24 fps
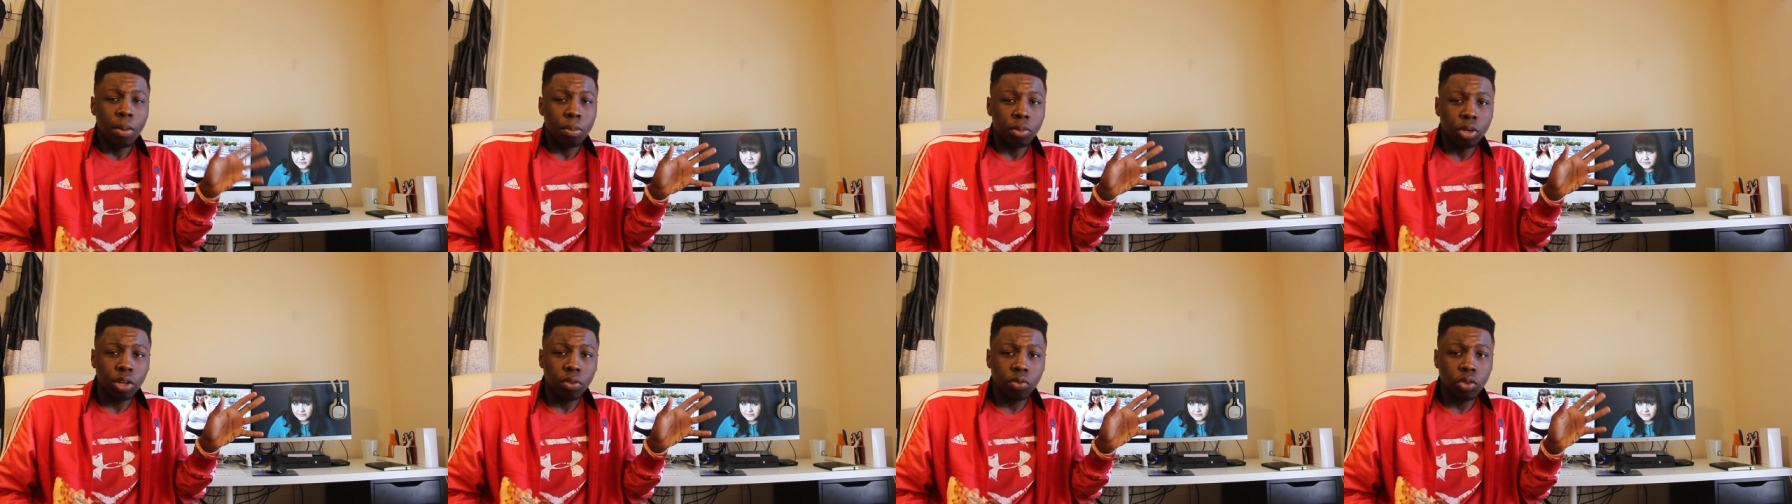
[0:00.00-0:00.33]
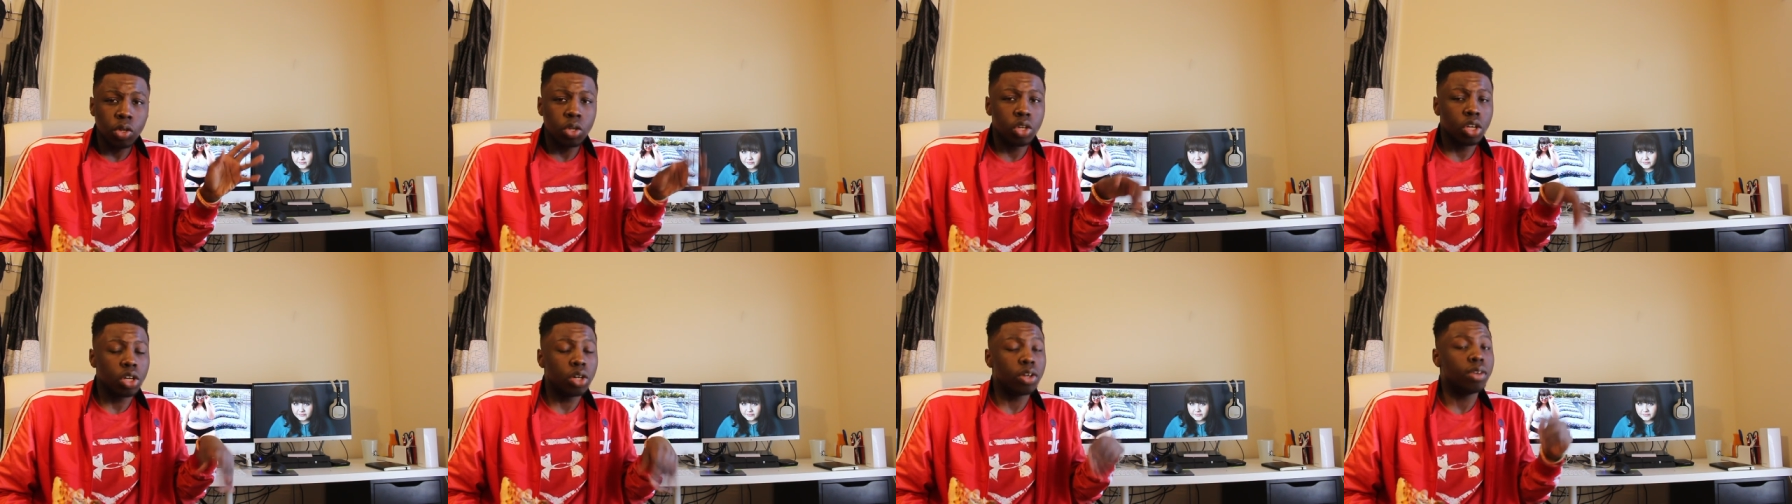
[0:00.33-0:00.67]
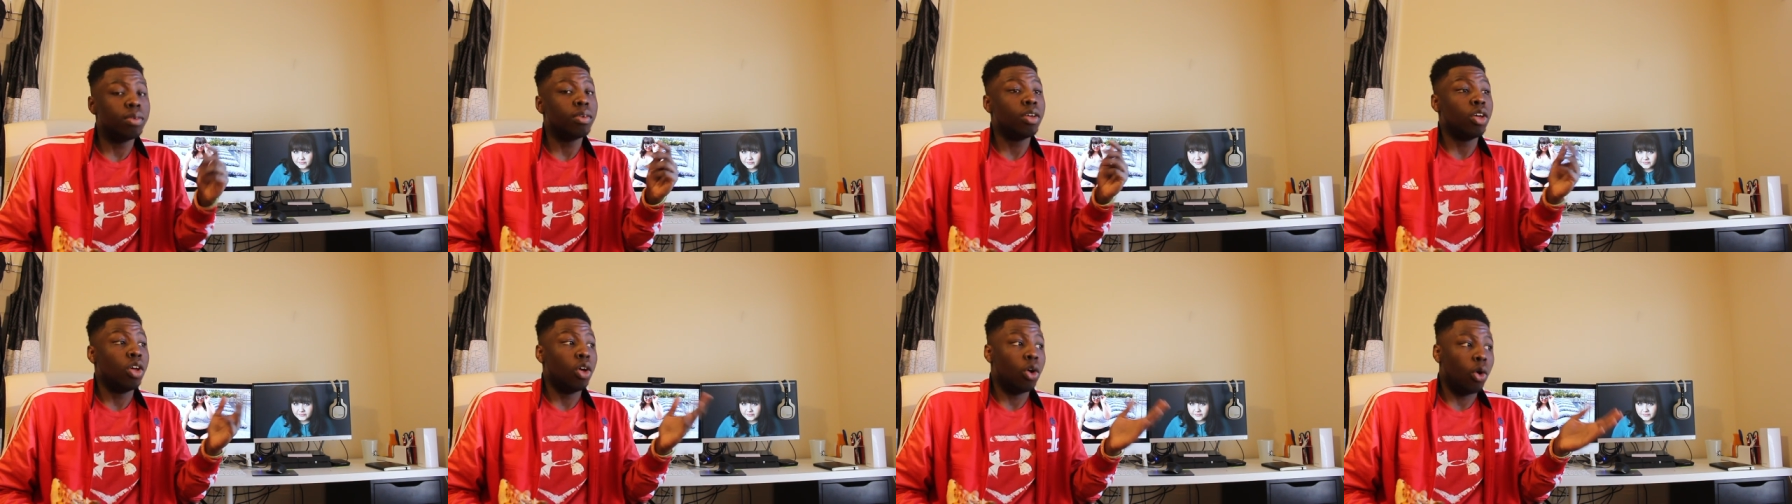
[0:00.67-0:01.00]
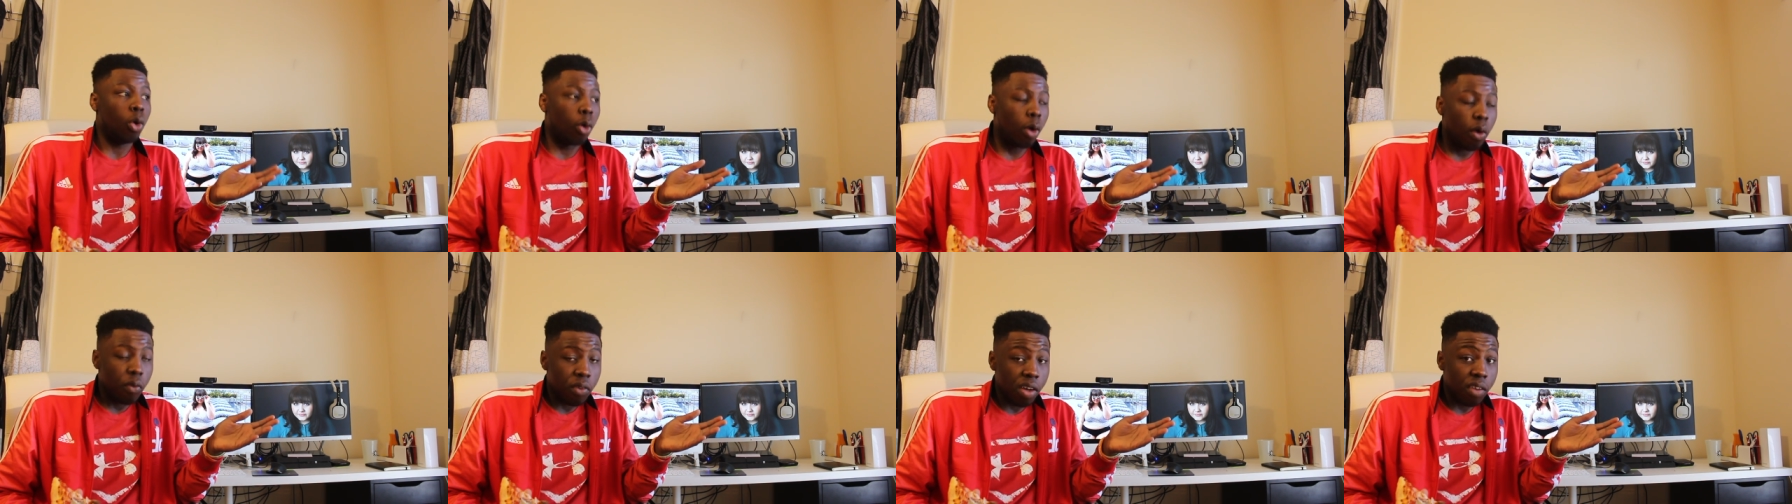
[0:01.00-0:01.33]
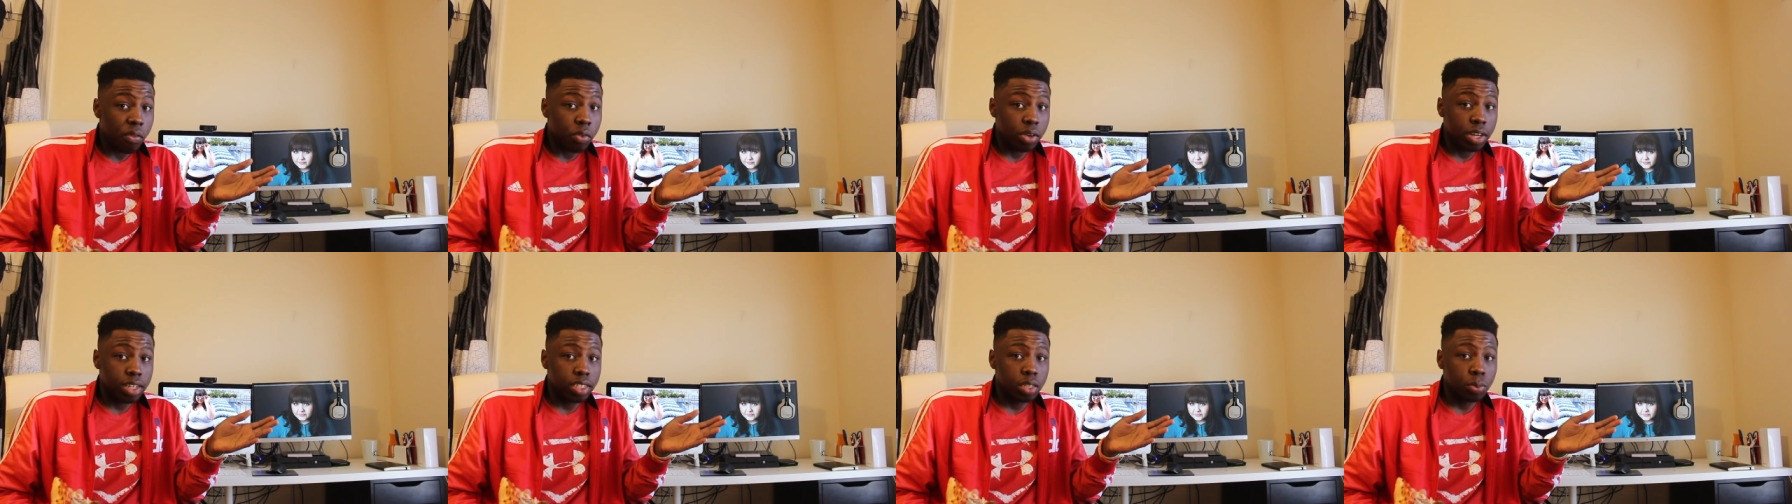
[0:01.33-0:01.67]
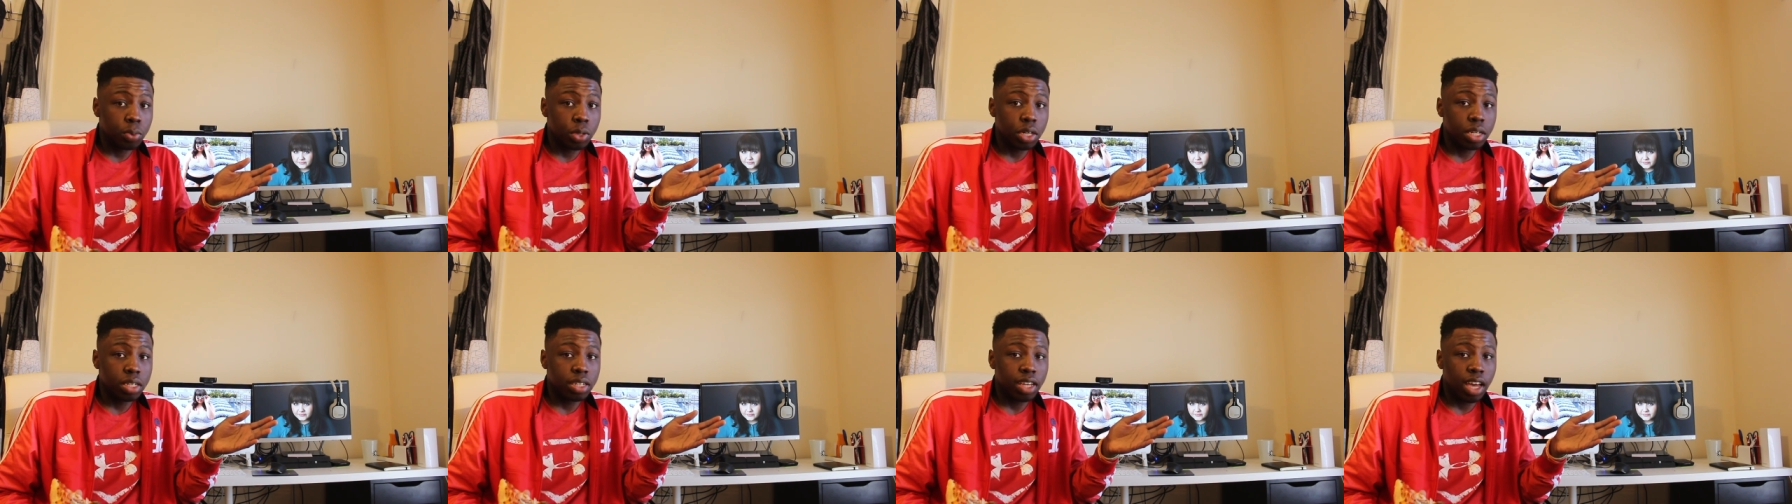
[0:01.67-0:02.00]
But if you don't, or if I forget to
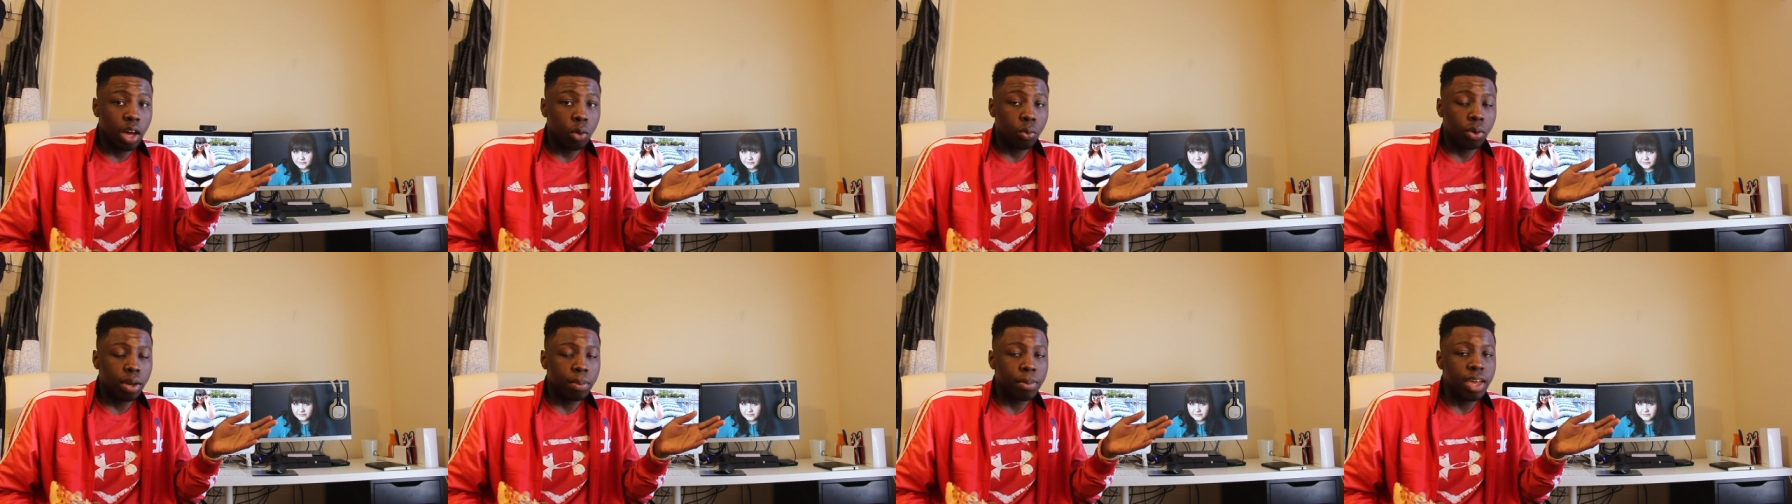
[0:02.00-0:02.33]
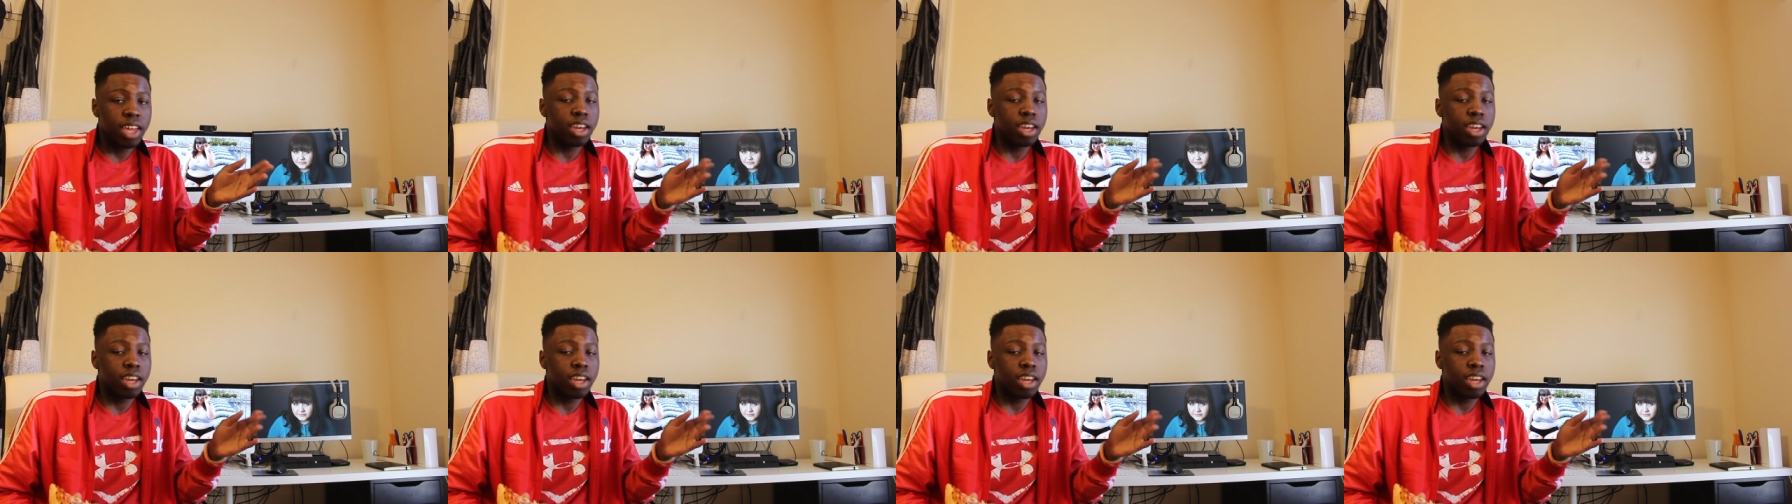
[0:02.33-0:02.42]
put it down when I'm